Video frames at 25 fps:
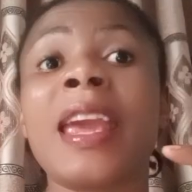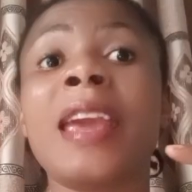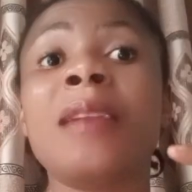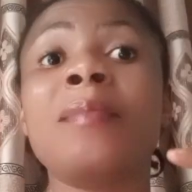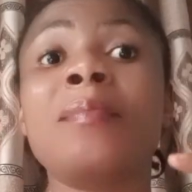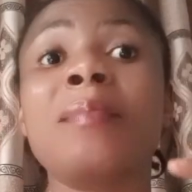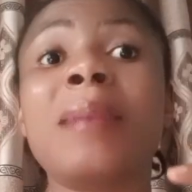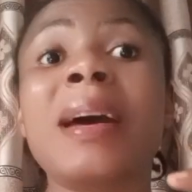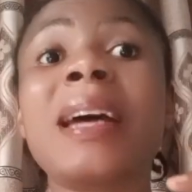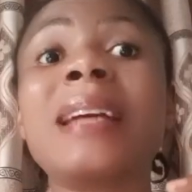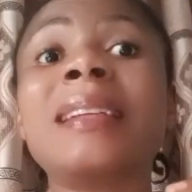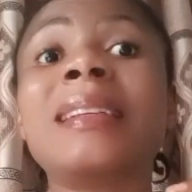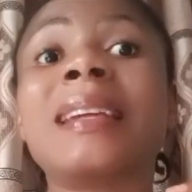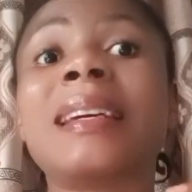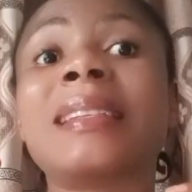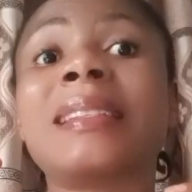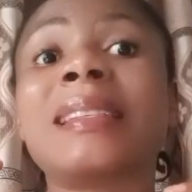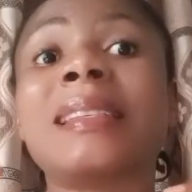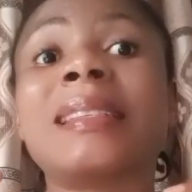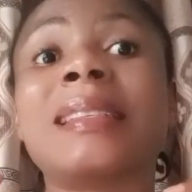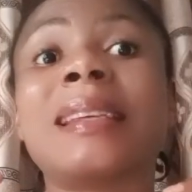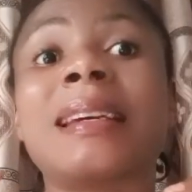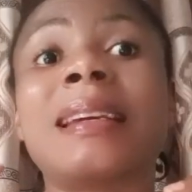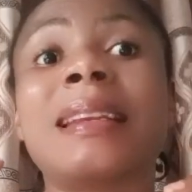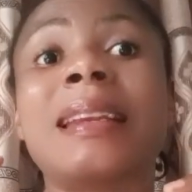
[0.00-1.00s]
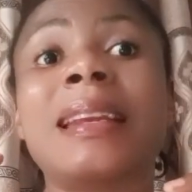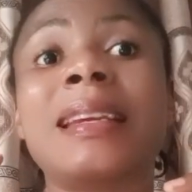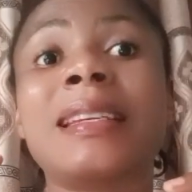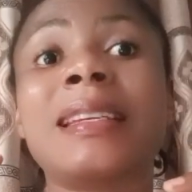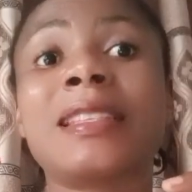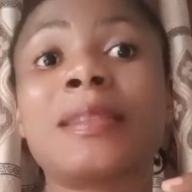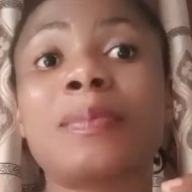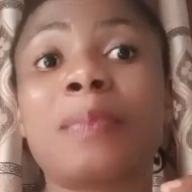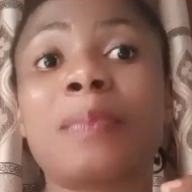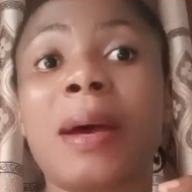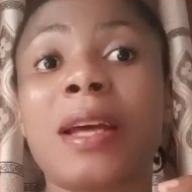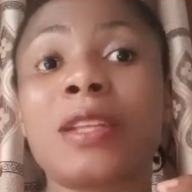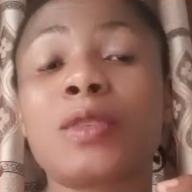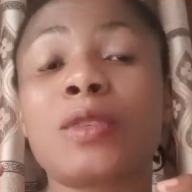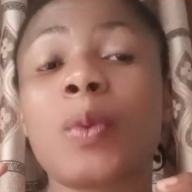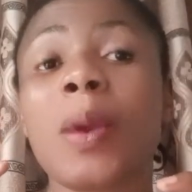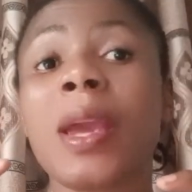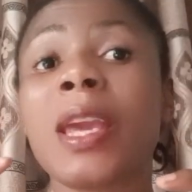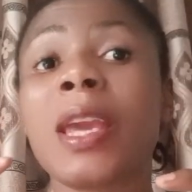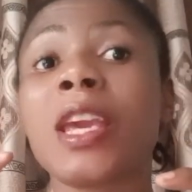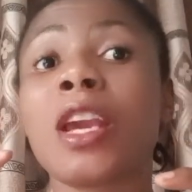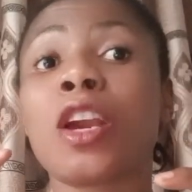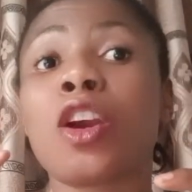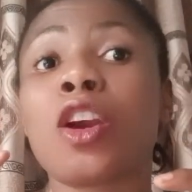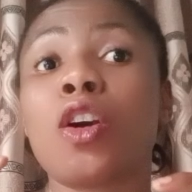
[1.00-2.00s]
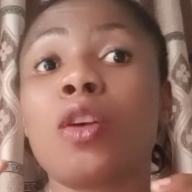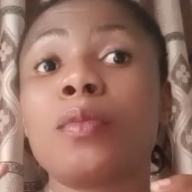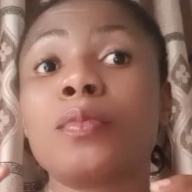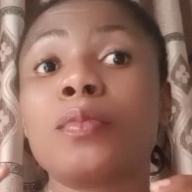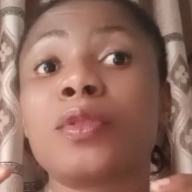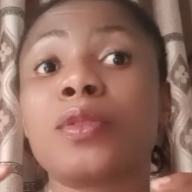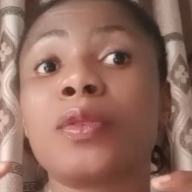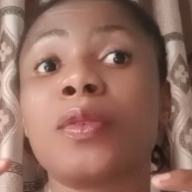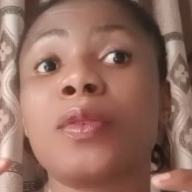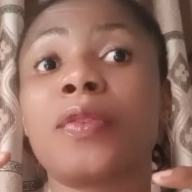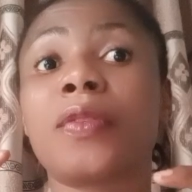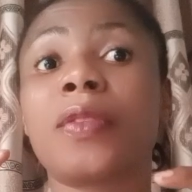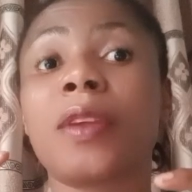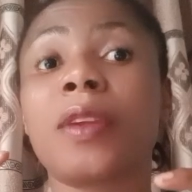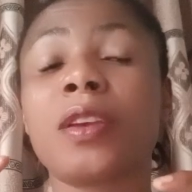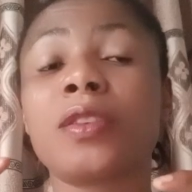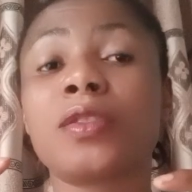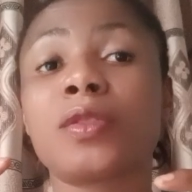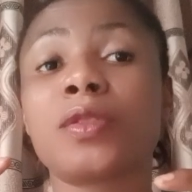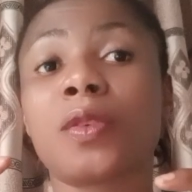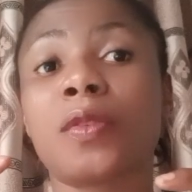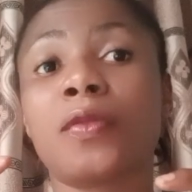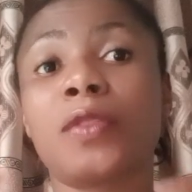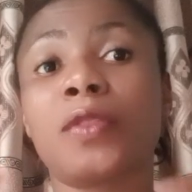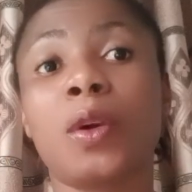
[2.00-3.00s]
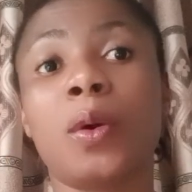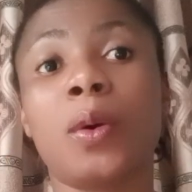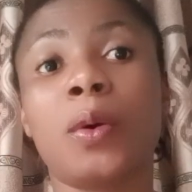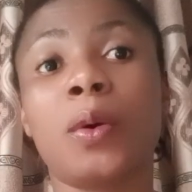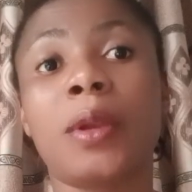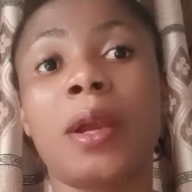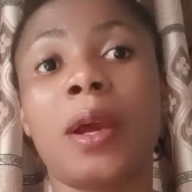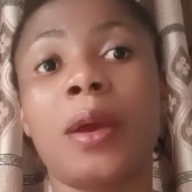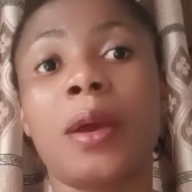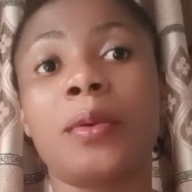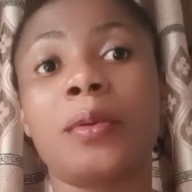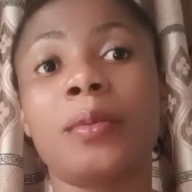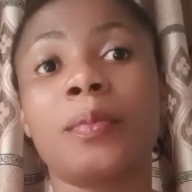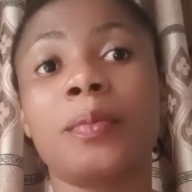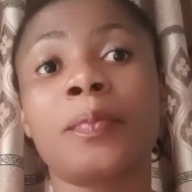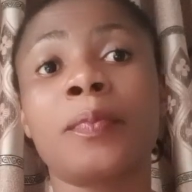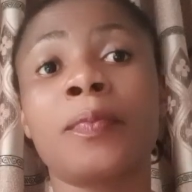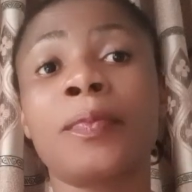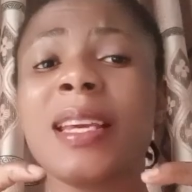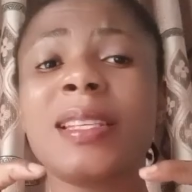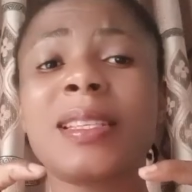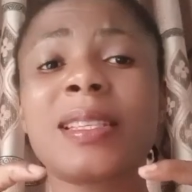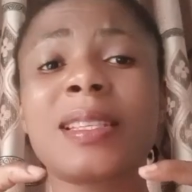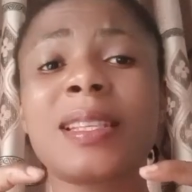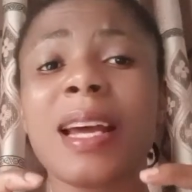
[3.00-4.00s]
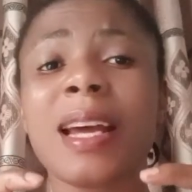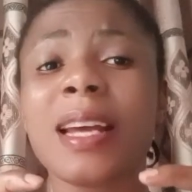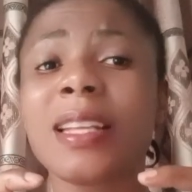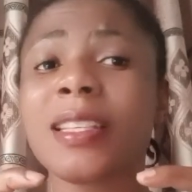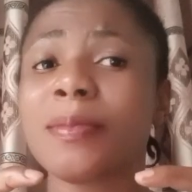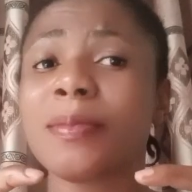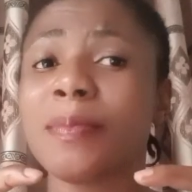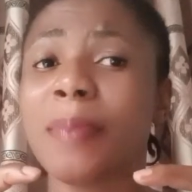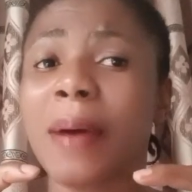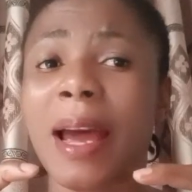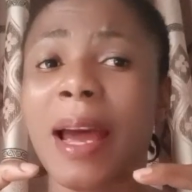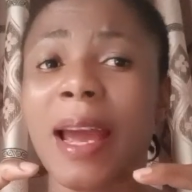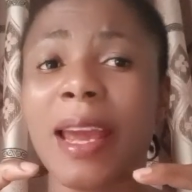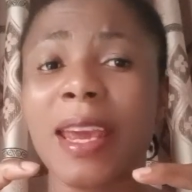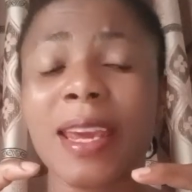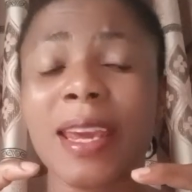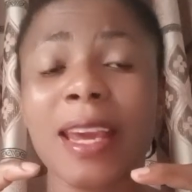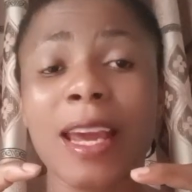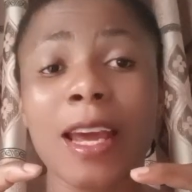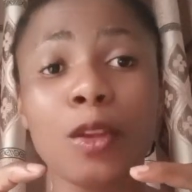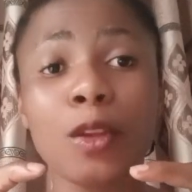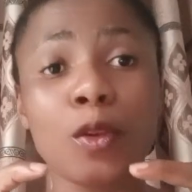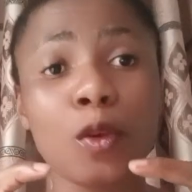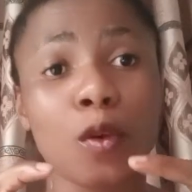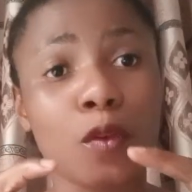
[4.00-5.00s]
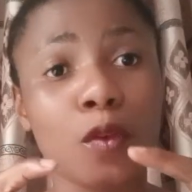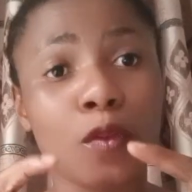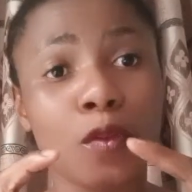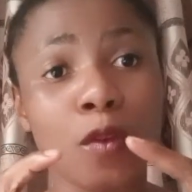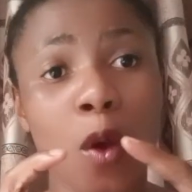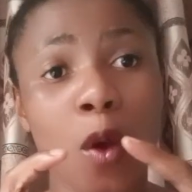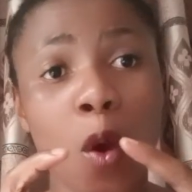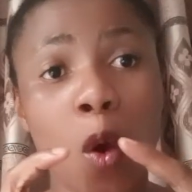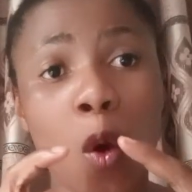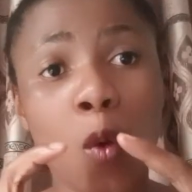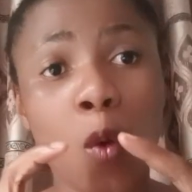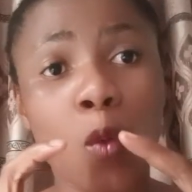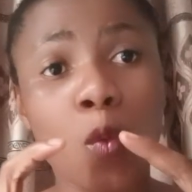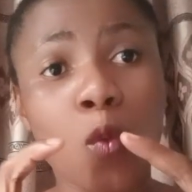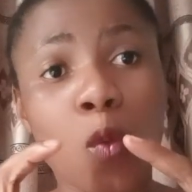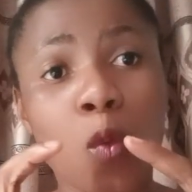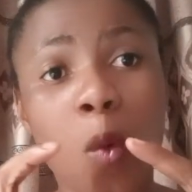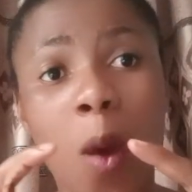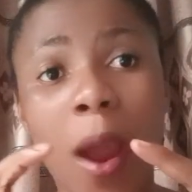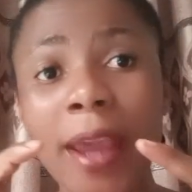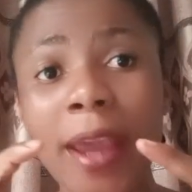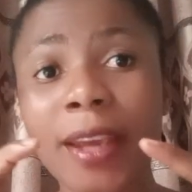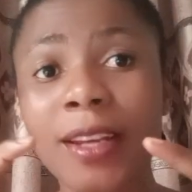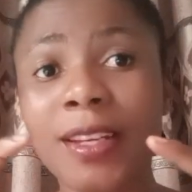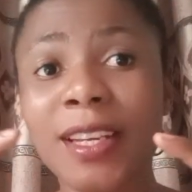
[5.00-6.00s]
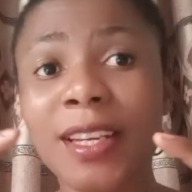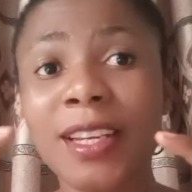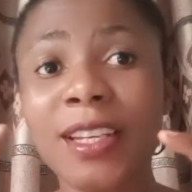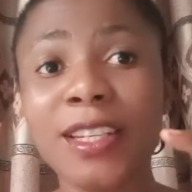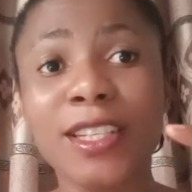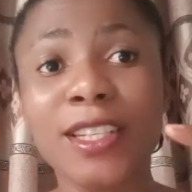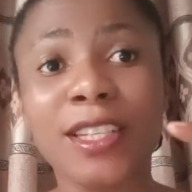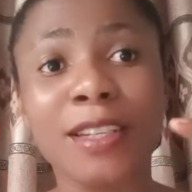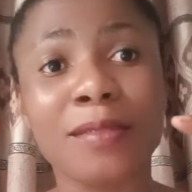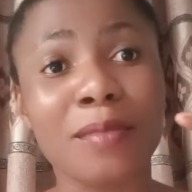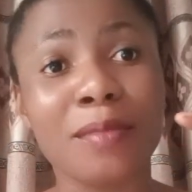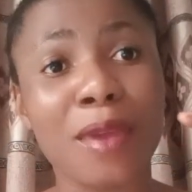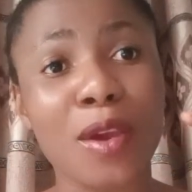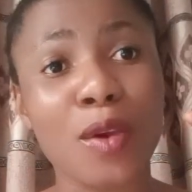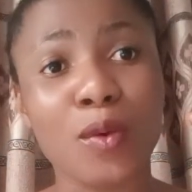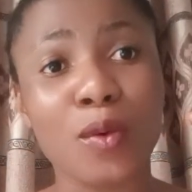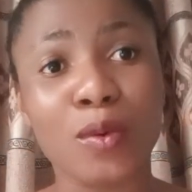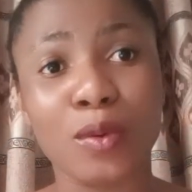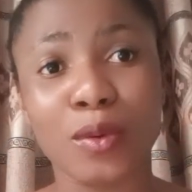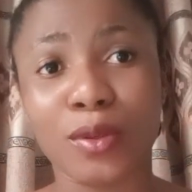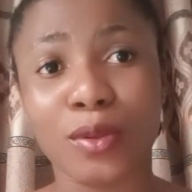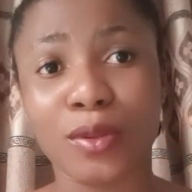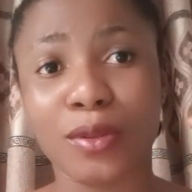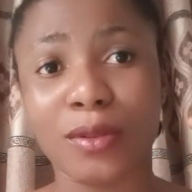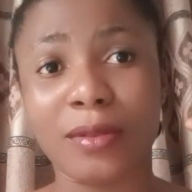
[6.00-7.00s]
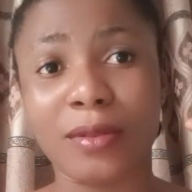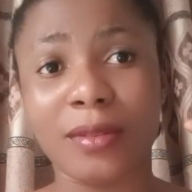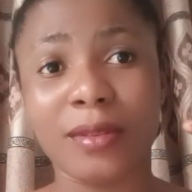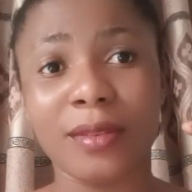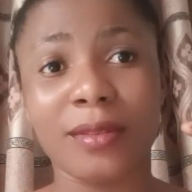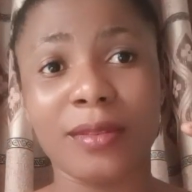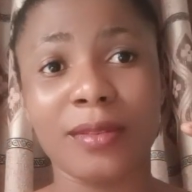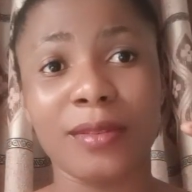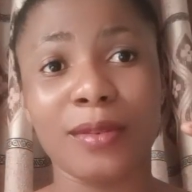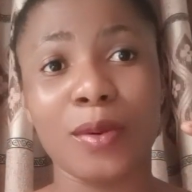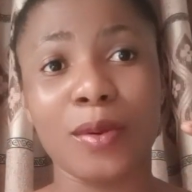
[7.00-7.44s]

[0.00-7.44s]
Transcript: A man that is an expert when he comes to things of the other room, he starts by kind of widen the pecos.